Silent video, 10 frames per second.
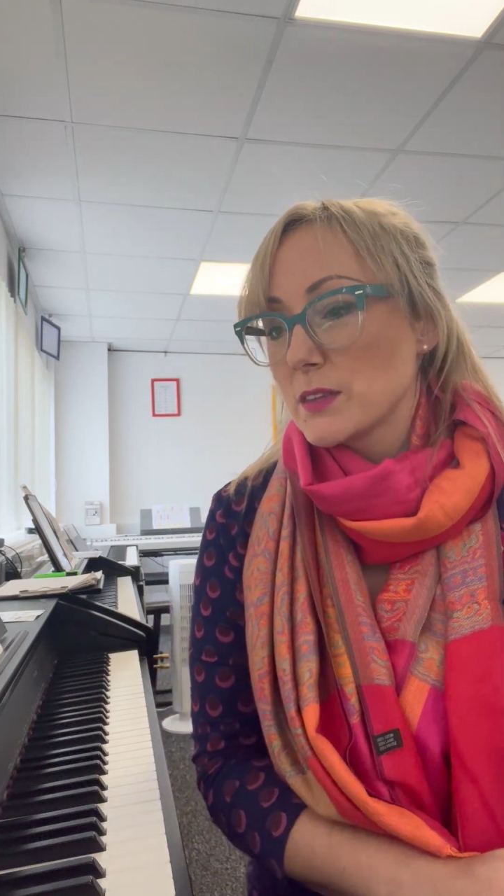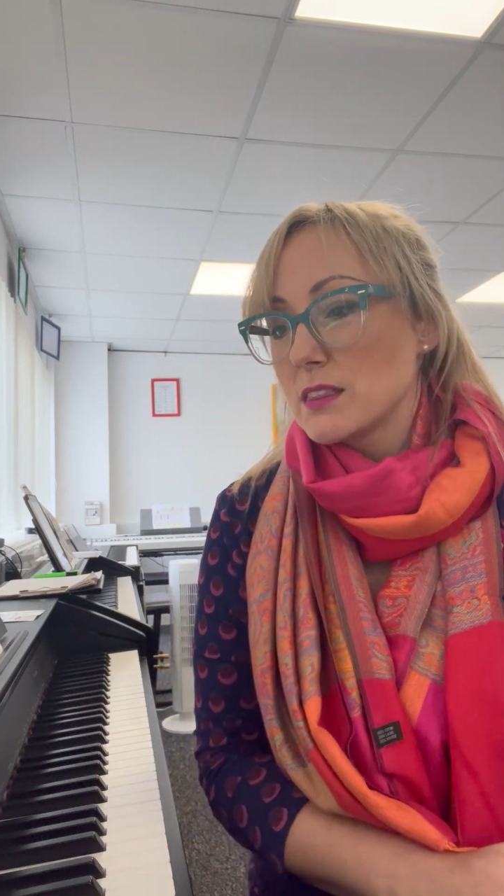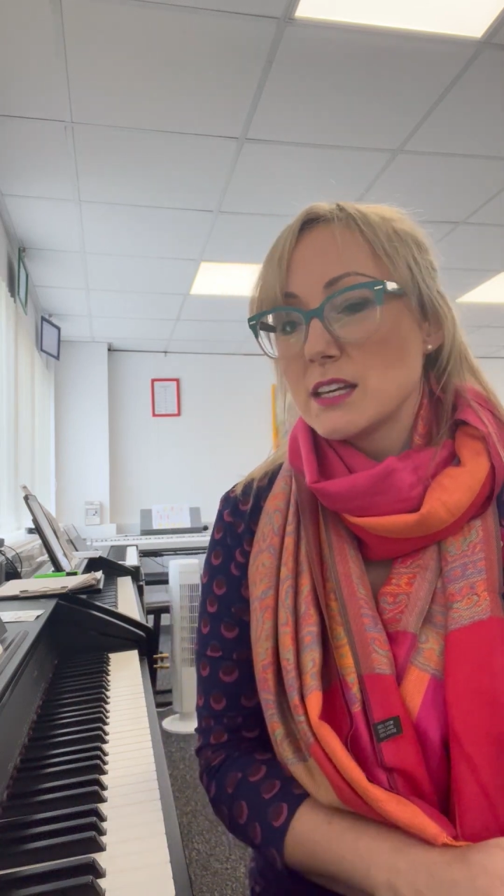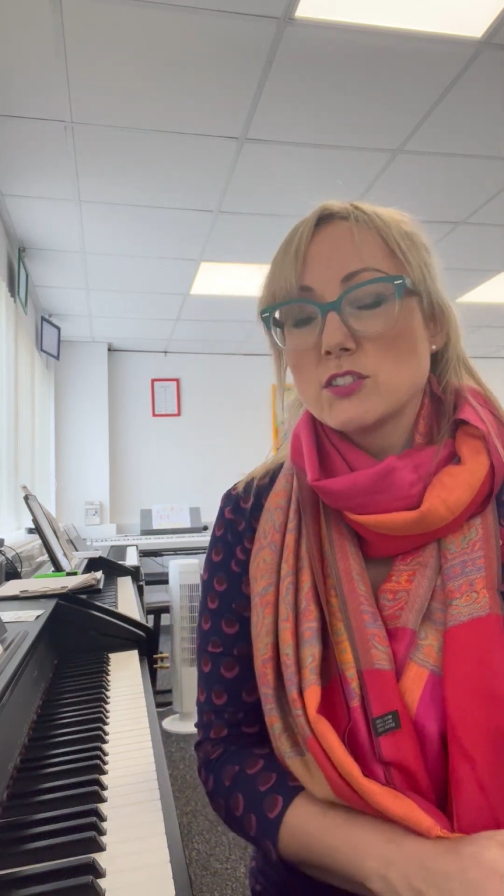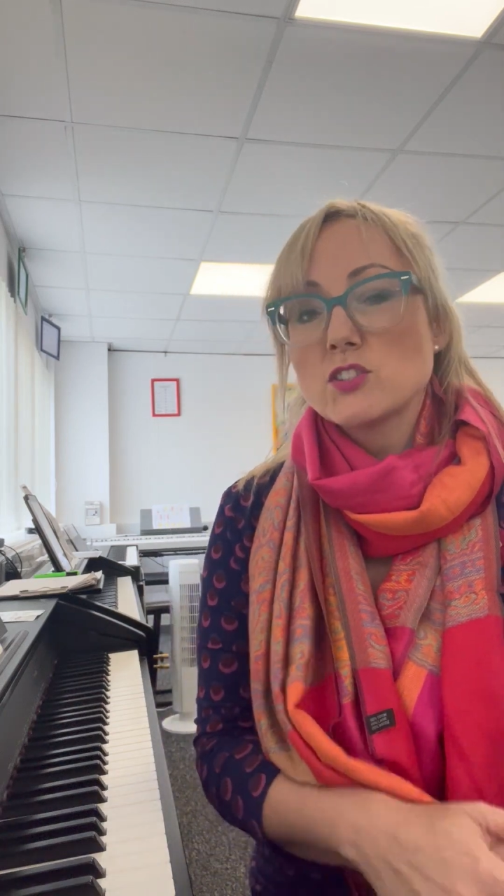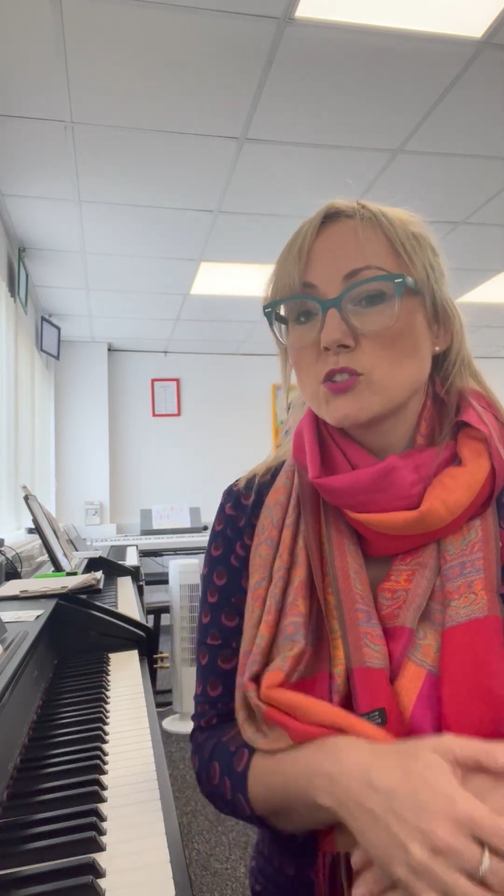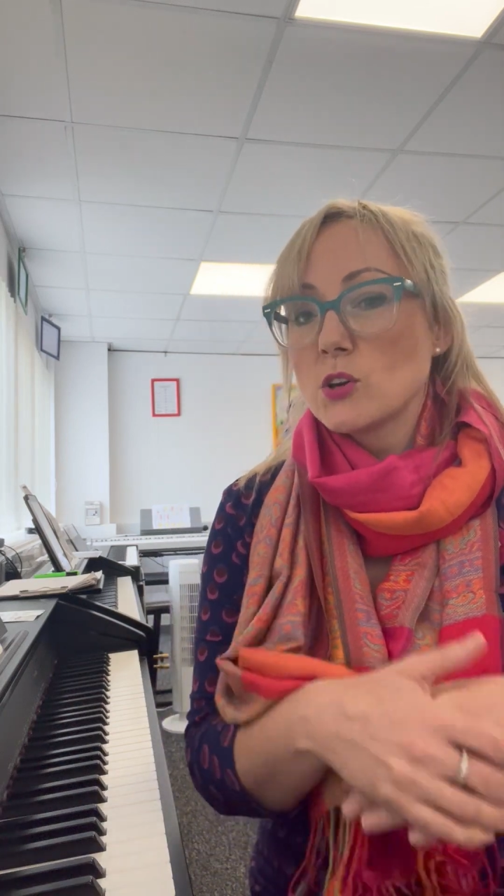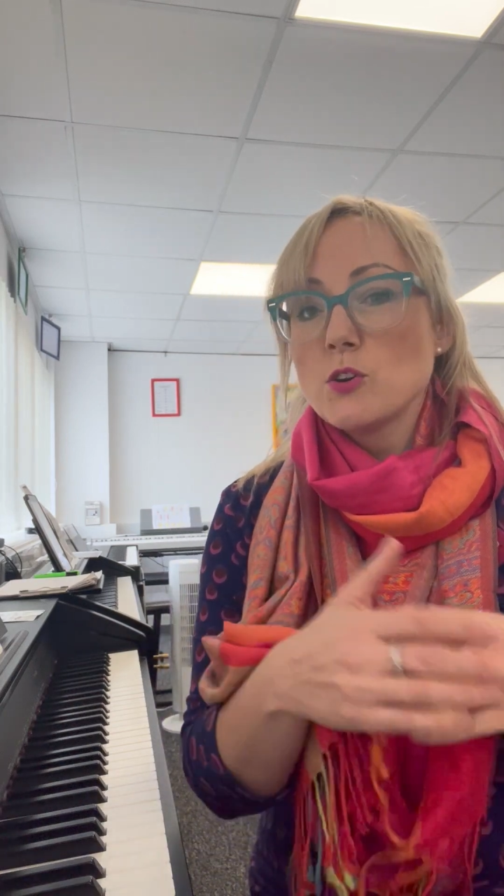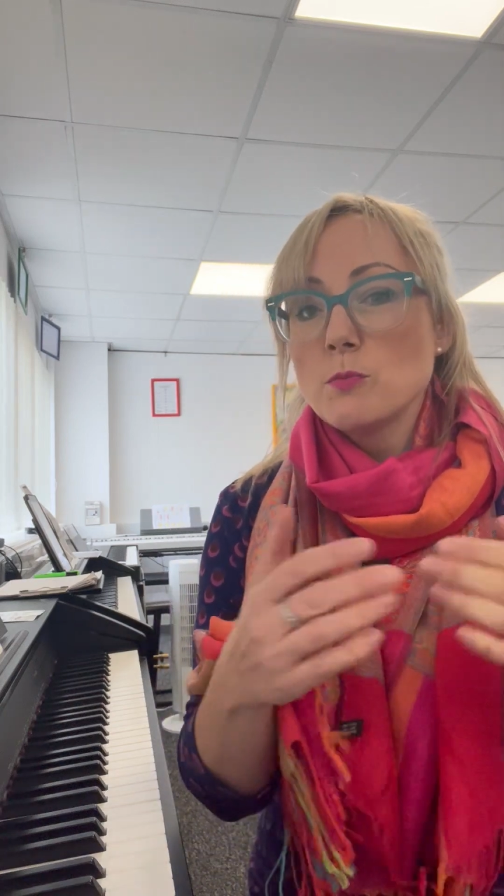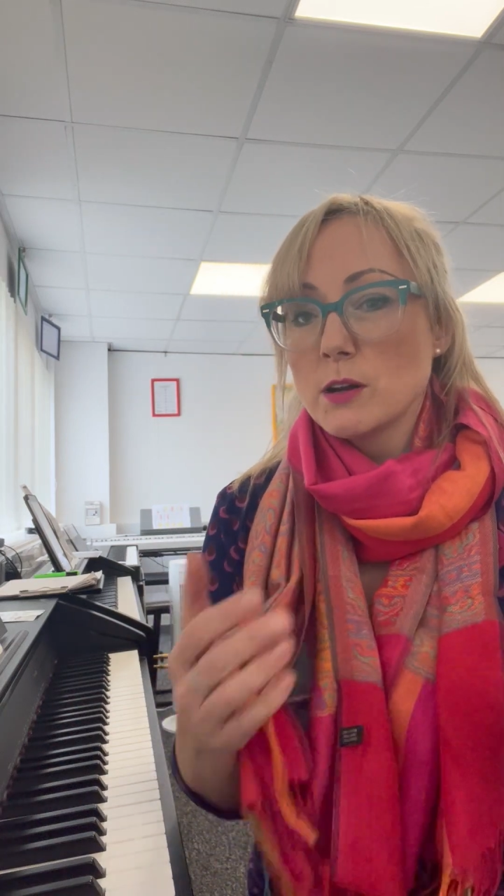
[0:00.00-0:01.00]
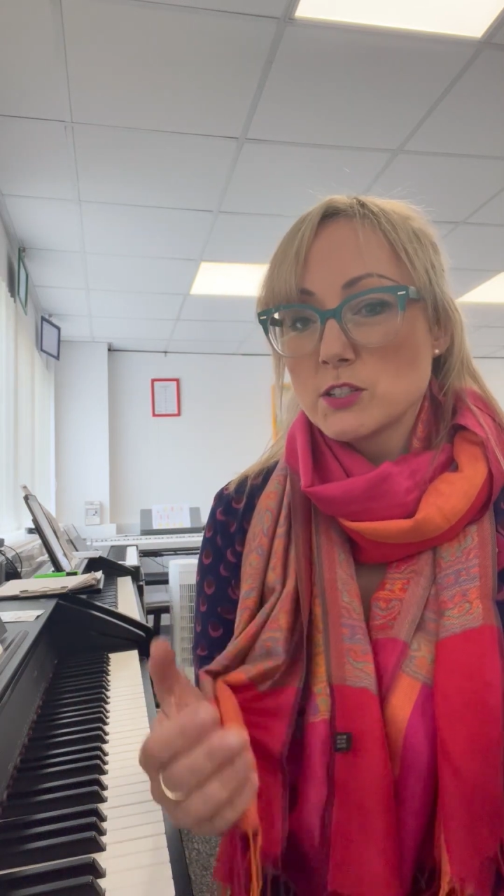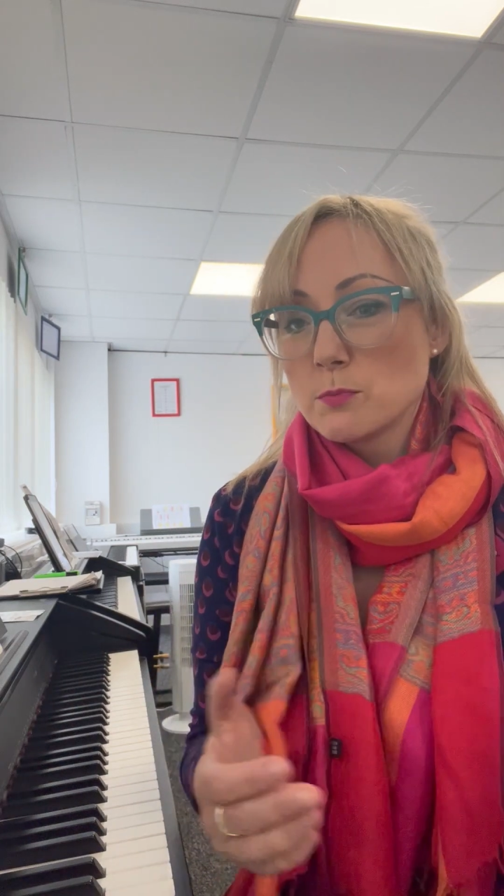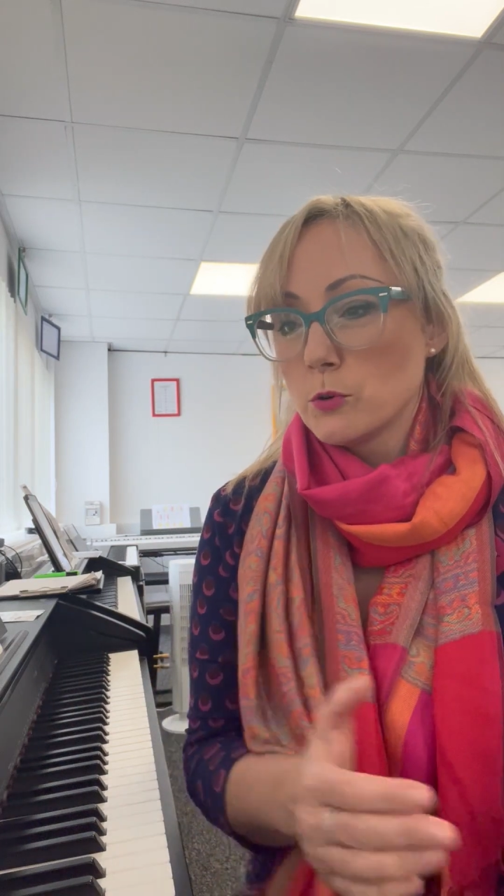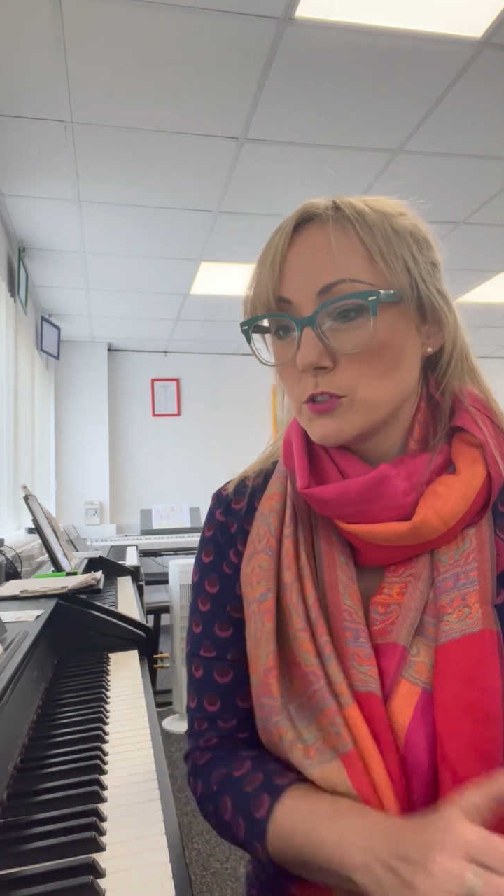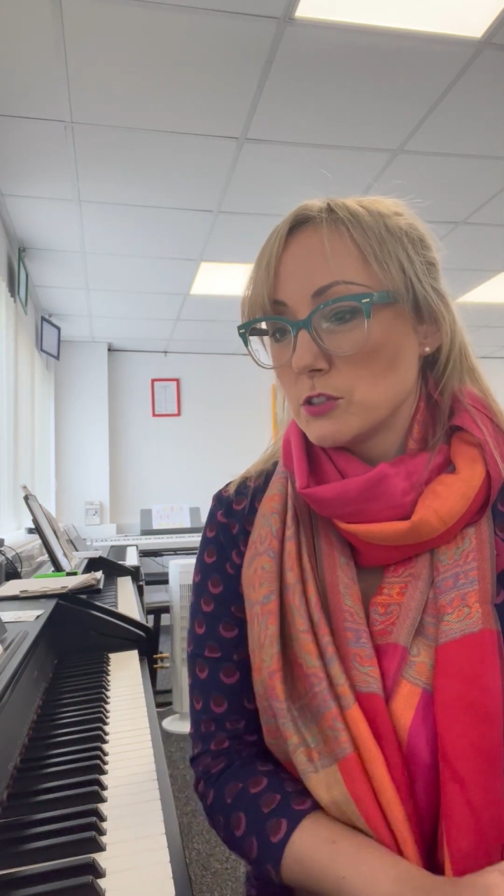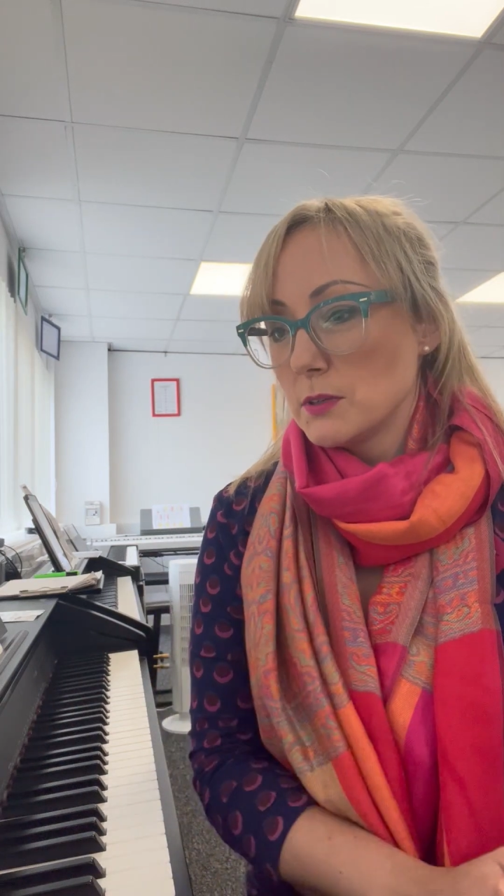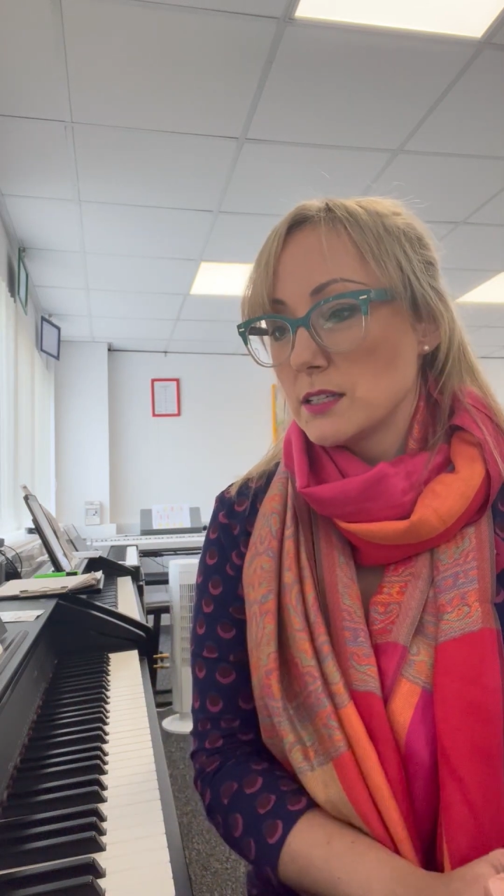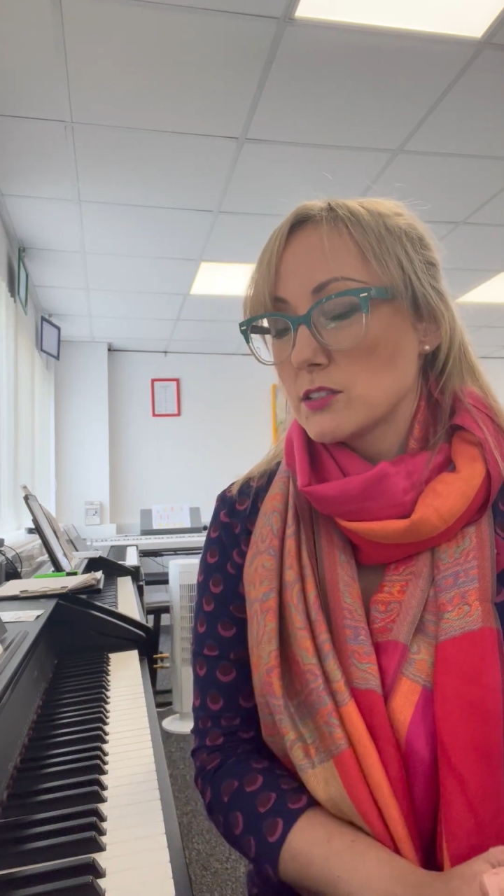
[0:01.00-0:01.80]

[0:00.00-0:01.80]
There's so much more to it.